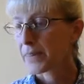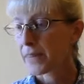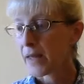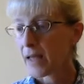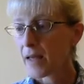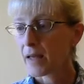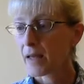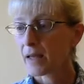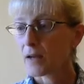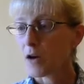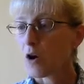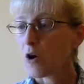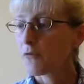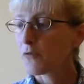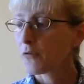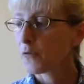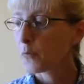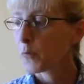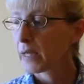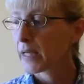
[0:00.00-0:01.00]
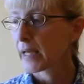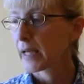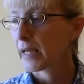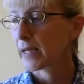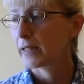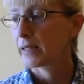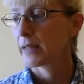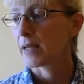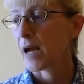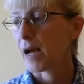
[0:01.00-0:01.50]
Then over the
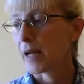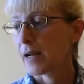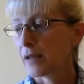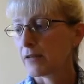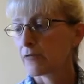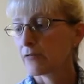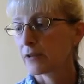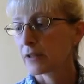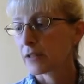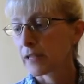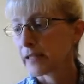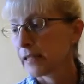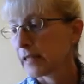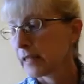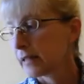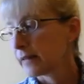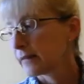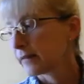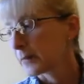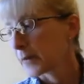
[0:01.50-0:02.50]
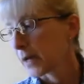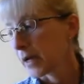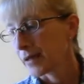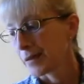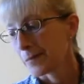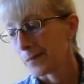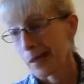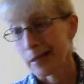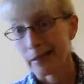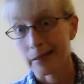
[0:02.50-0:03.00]
weekend, I really needed some kind
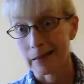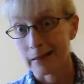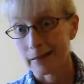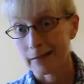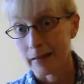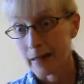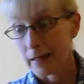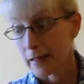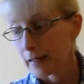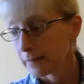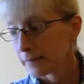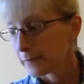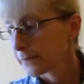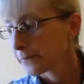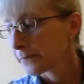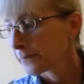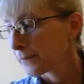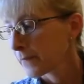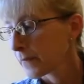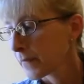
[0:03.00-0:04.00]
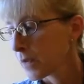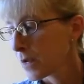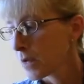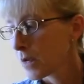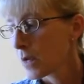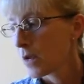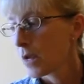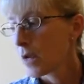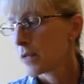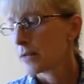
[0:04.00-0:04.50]
of mindless knitting,
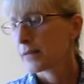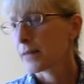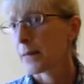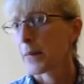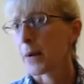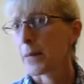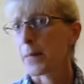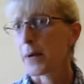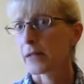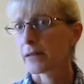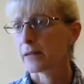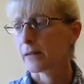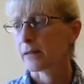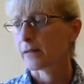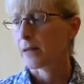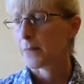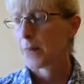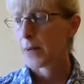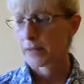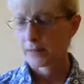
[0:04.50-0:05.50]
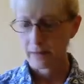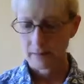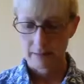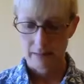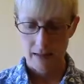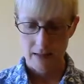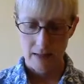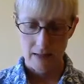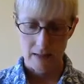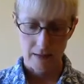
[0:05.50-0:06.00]
semi-mindless and mindless
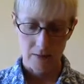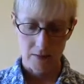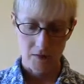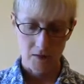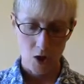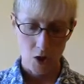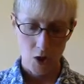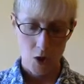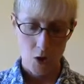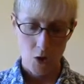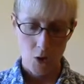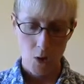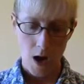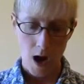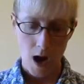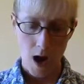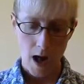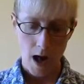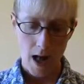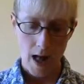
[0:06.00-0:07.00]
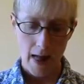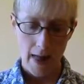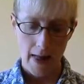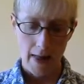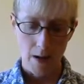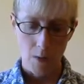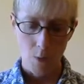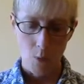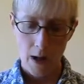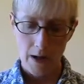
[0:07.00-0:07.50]
knitting. So
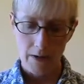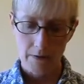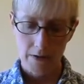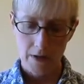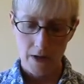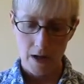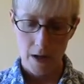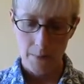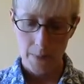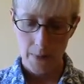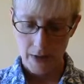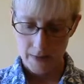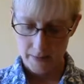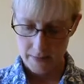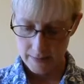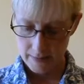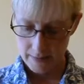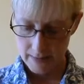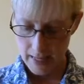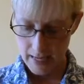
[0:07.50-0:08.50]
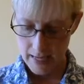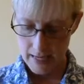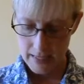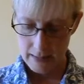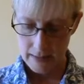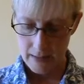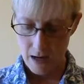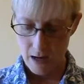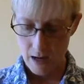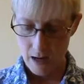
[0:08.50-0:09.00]
I wound up a
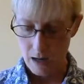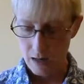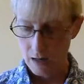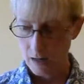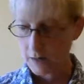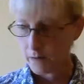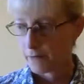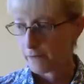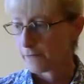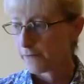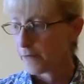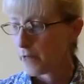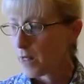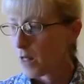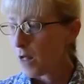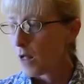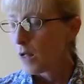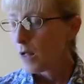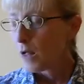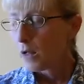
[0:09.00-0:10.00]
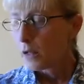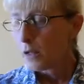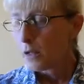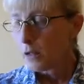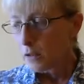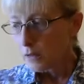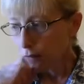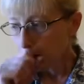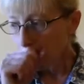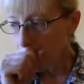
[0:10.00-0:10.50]
skein of,
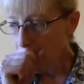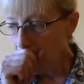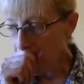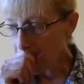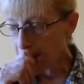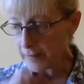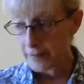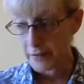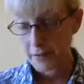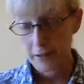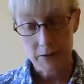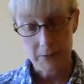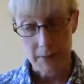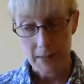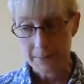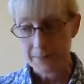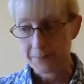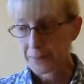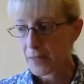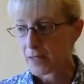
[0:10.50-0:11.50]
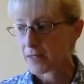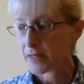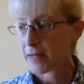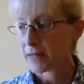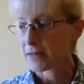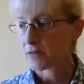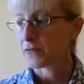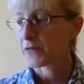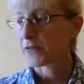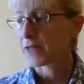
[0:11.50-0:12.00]
excuse me,
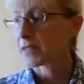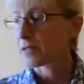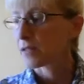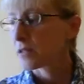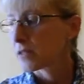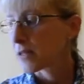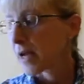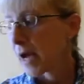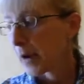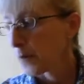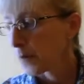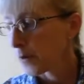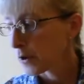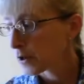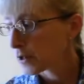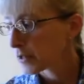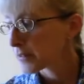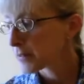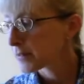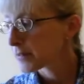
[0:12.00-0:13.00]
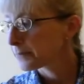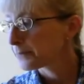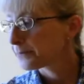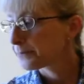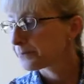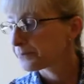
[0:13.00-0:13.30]
Desert Vista Dye Works